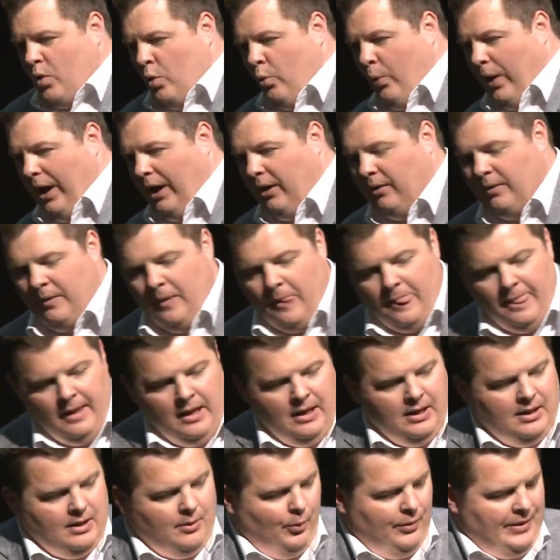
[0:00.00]
Well,
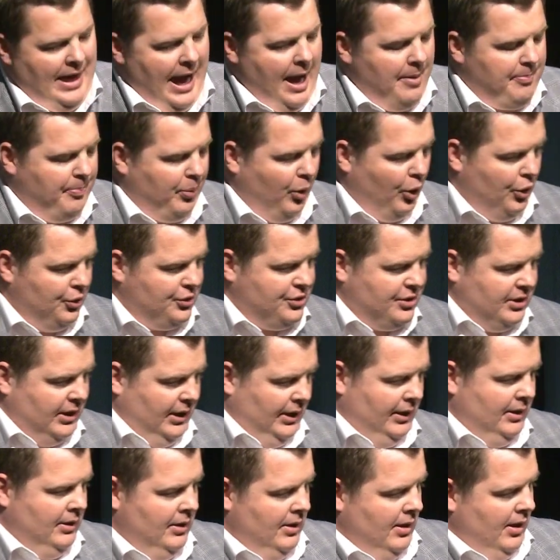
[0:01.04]
when that
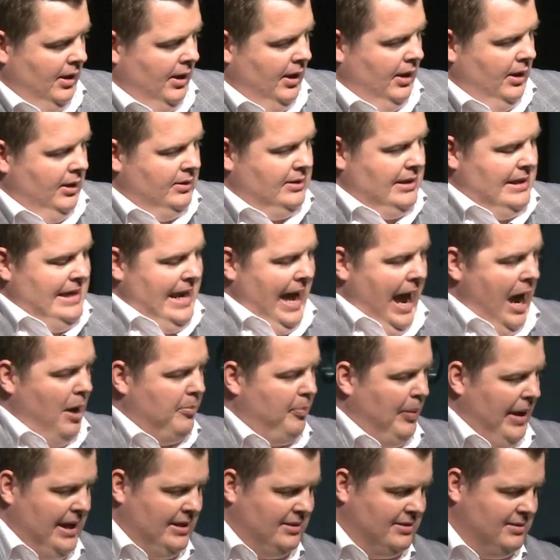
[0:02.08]
person did not
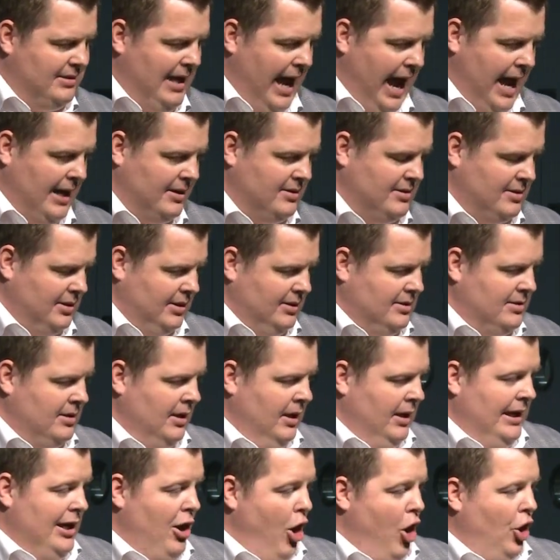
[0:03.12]
pay his taxes,
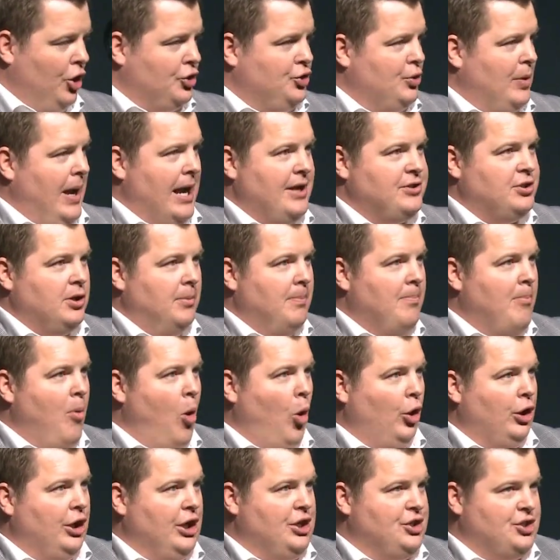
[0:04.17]
he also has a
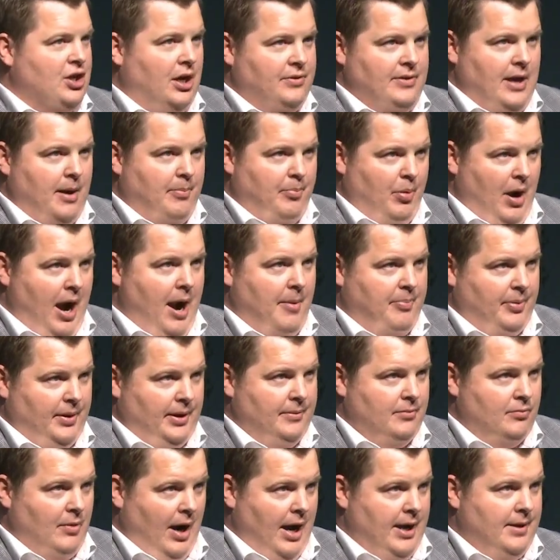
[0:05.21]
mortgage on that
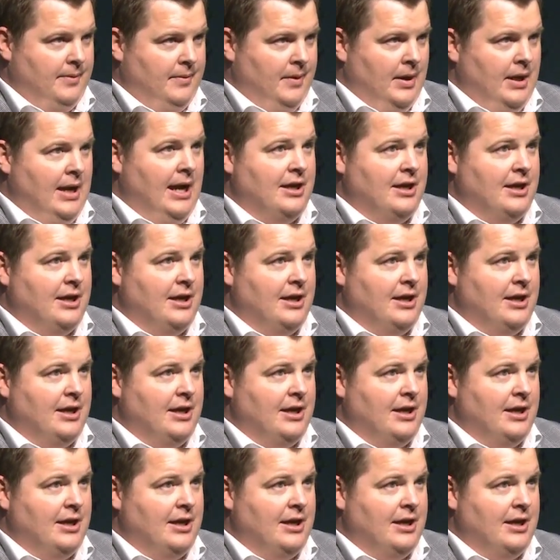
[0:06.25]
property, right?